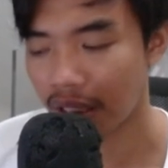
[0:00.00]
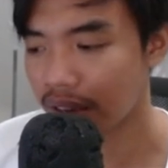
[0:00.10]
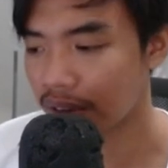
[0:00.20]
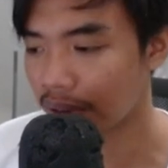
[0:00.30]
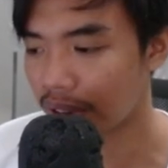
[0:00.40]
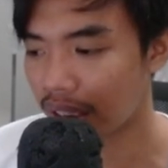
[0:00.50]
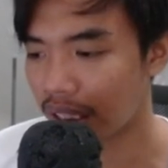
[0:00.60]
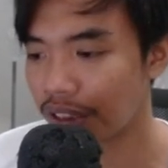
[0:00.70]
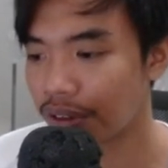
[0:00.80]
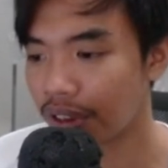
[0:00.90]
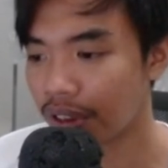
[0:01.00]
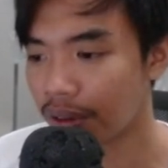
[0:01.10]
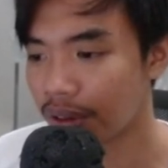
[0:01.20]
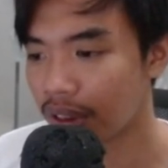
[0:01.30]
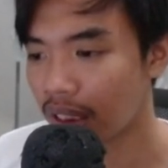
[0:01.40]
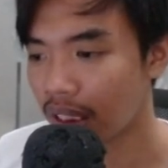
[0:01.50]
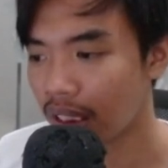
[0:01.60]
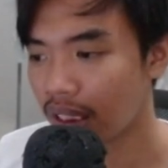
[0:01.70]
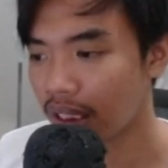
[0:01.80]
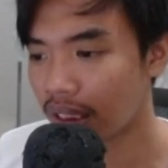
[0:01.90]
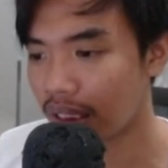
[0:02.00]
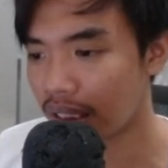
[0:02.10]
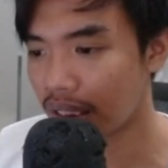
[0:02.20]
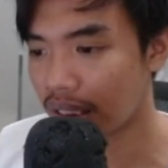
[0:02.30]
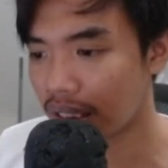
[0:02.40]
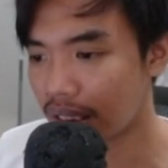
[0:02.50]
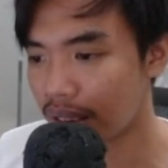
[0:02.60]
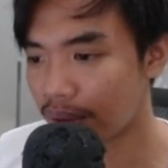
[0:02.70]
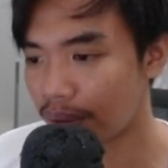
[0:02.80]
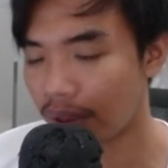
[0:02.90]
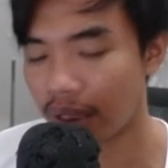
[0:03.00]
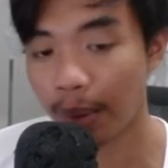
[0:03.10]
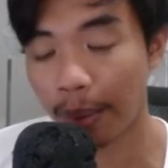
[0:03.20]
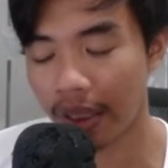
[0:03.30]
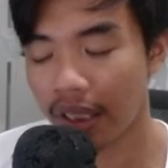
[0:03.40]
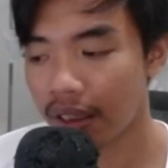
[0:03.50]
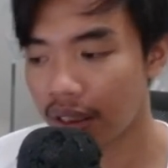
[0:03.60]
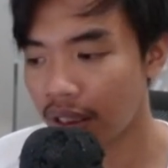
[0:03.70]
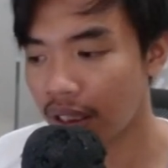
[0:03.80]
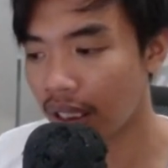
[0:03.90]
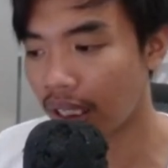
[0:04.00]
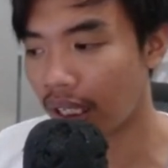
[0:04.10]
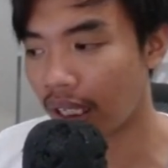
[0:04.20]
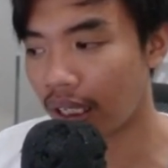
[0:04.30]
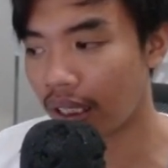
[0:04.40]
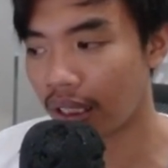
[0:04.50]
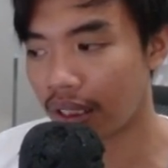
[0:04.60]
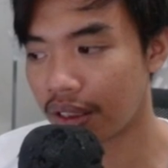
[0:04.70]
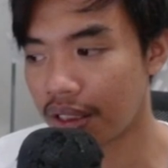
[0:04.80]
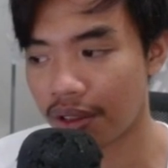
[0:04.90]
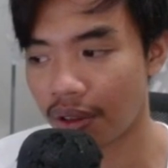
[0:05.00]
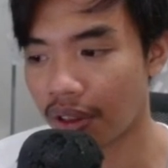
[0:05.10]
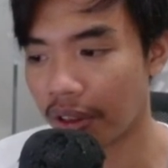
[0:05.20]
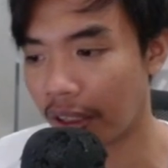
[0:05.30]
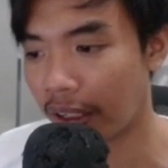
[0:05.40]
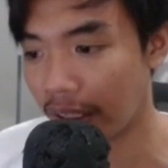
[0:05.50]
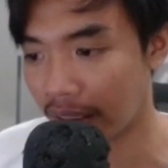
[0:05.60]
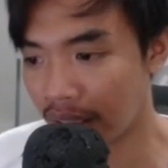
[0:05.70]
You can actually use this 3D map editor and just call it a day.